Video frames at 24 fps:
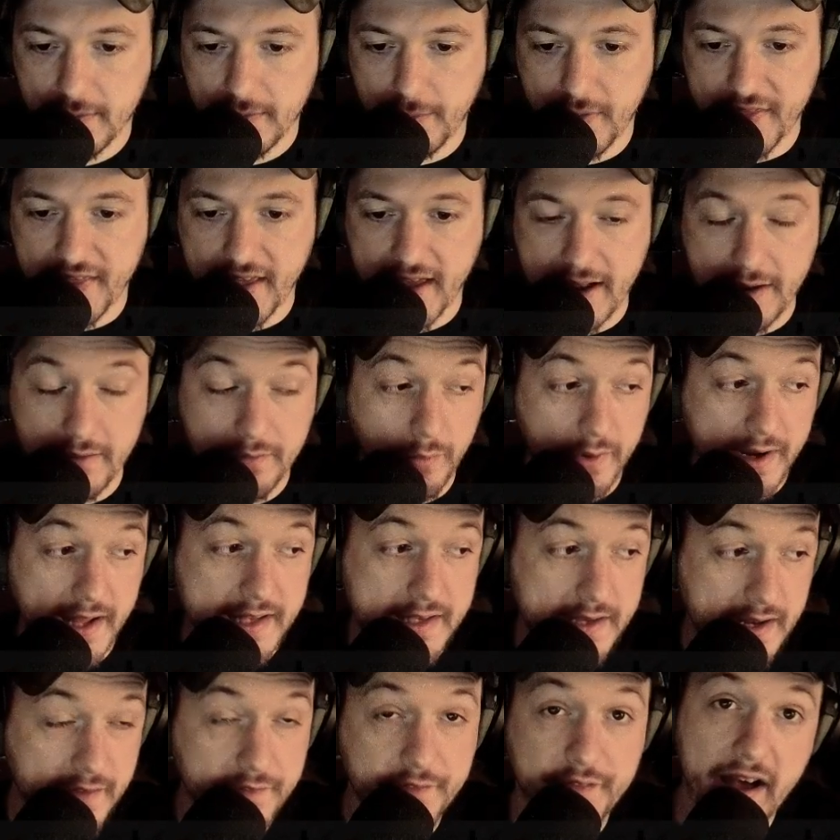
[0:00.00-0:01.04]
But then when I
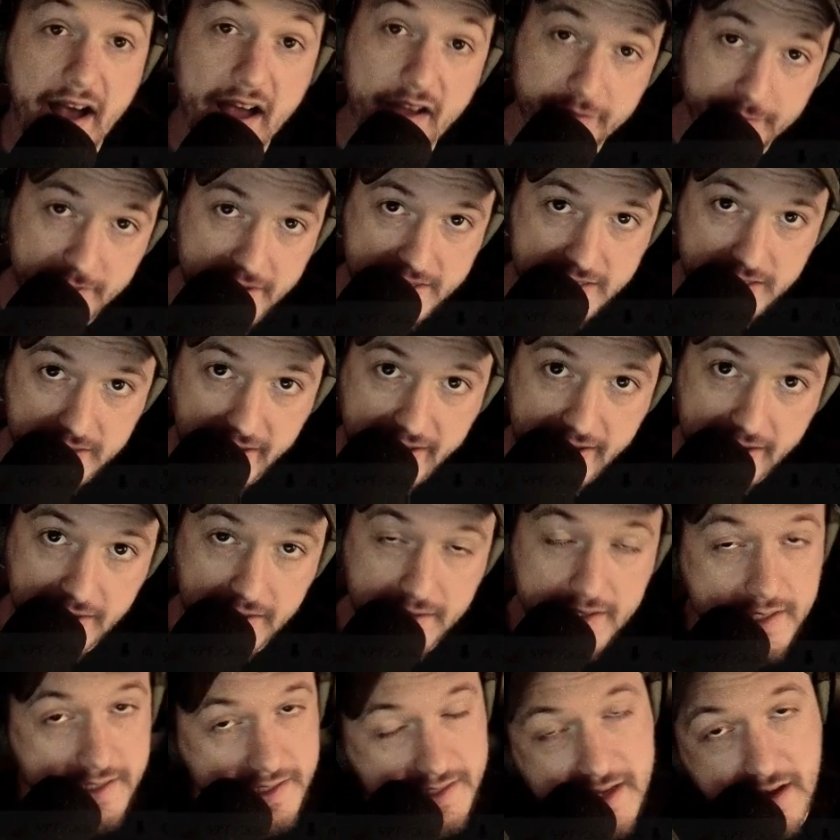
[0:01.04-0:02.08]
did it 5 minutes later,
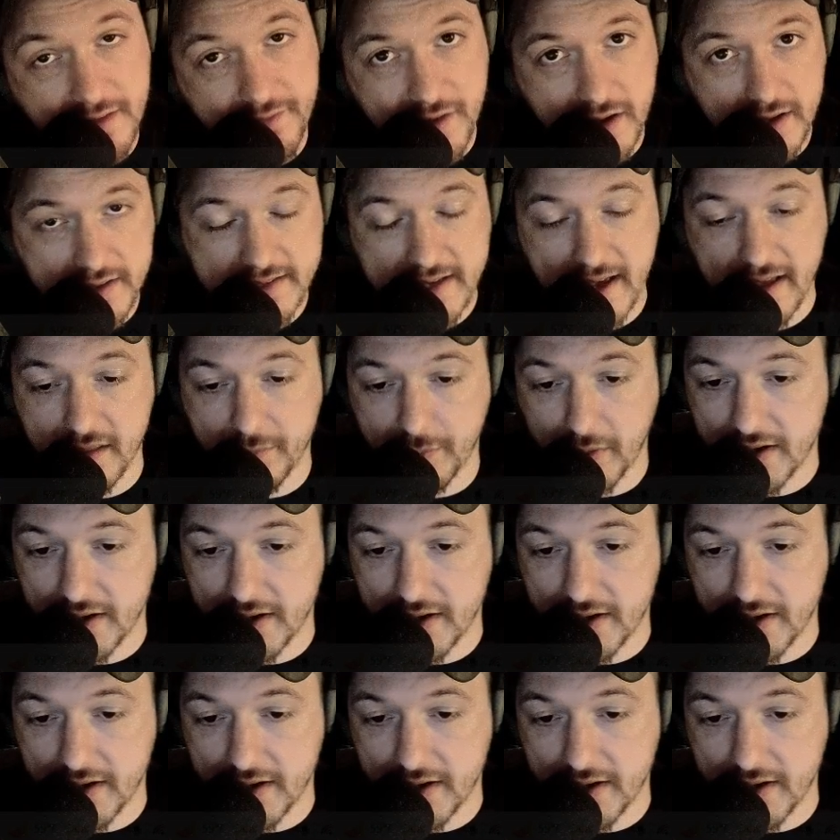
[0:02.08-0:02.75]
this is how volatile the